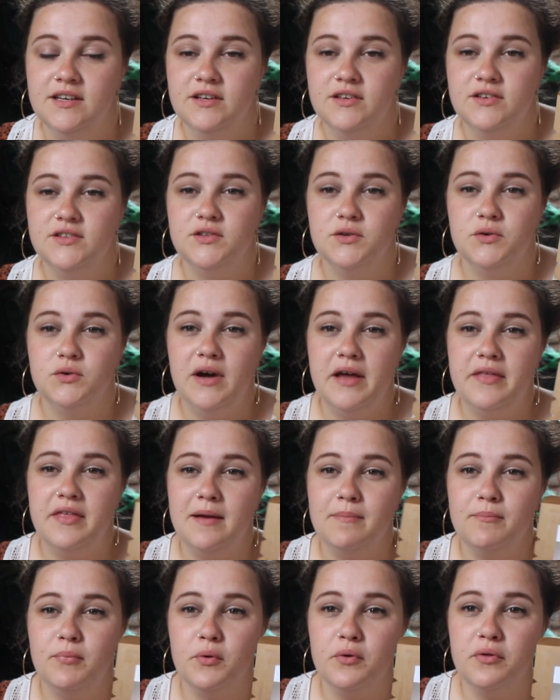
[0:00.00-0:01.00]
So I
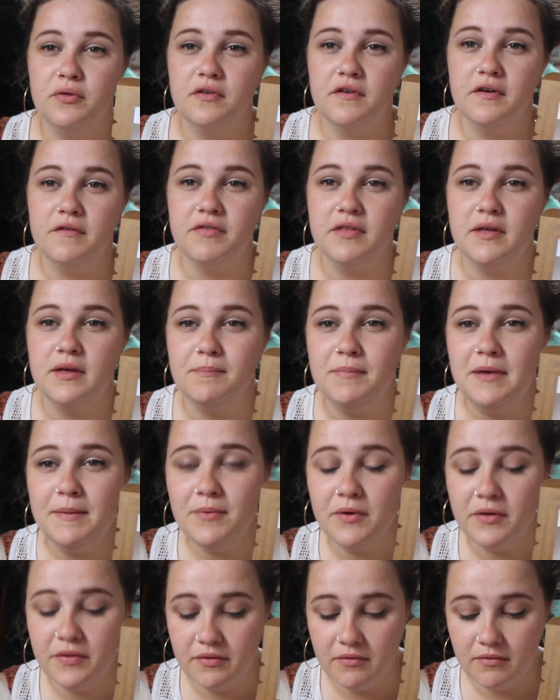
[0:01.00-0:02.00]
think both of the
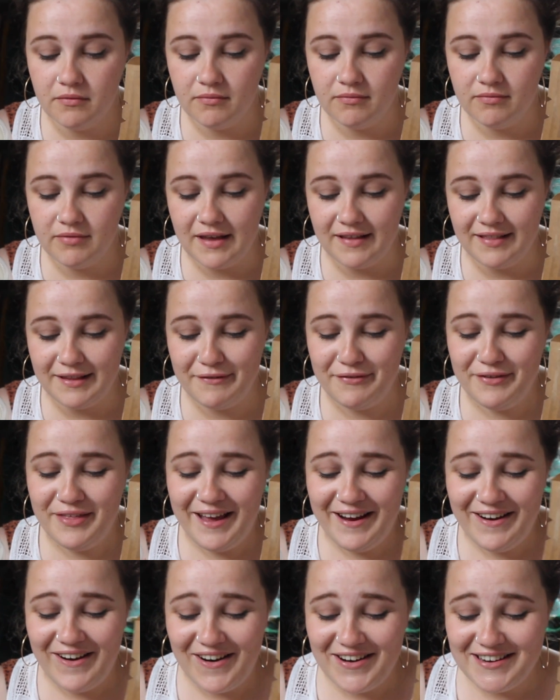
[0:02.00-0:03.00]
people that live
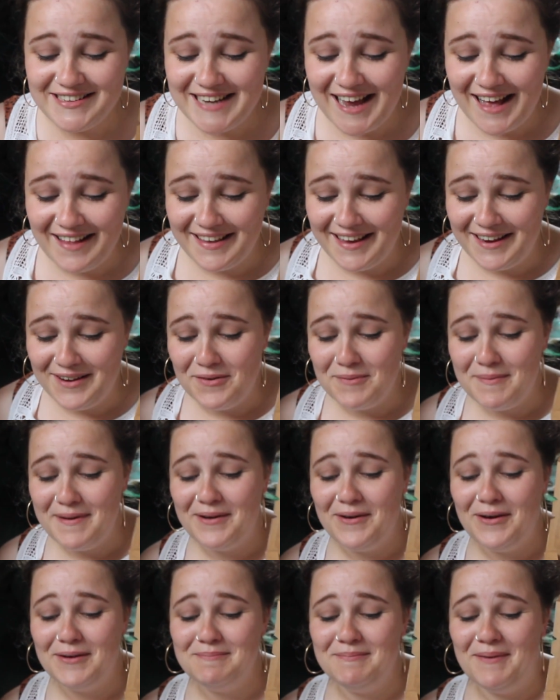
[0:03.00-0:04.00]
there are Italian. Oh my
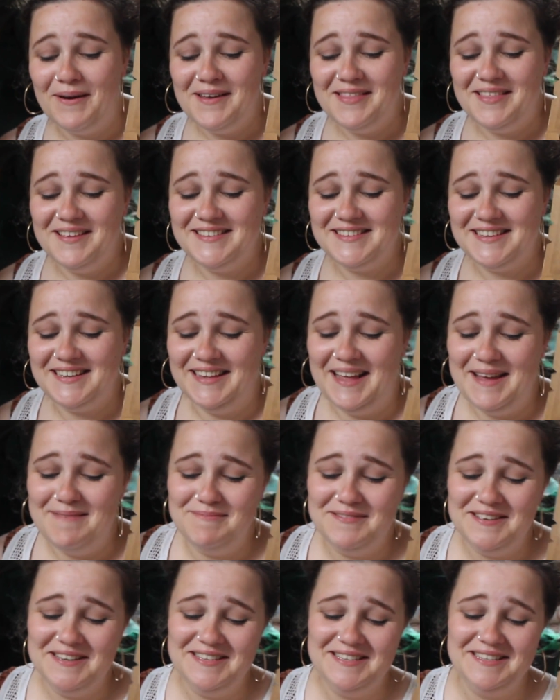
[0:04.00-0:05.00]
god, Martha's
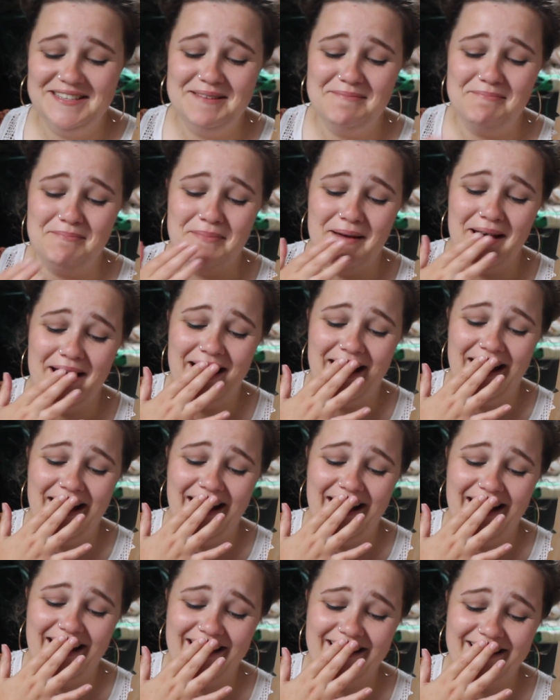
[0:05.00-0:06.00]
climbed into the
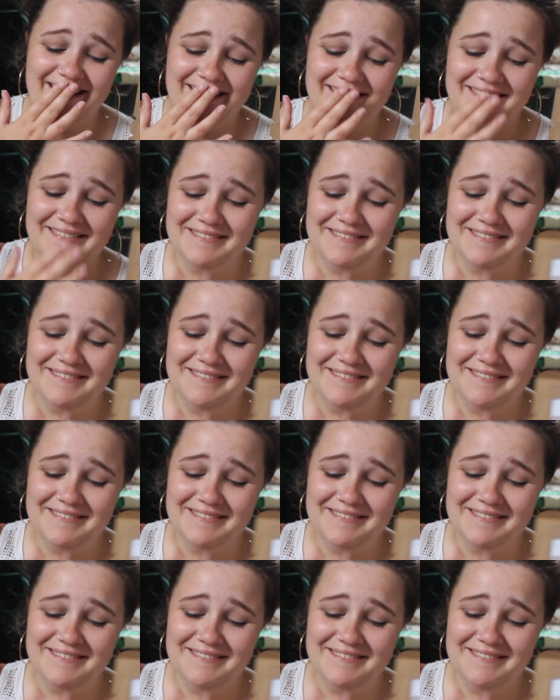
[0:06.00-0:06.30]
bag.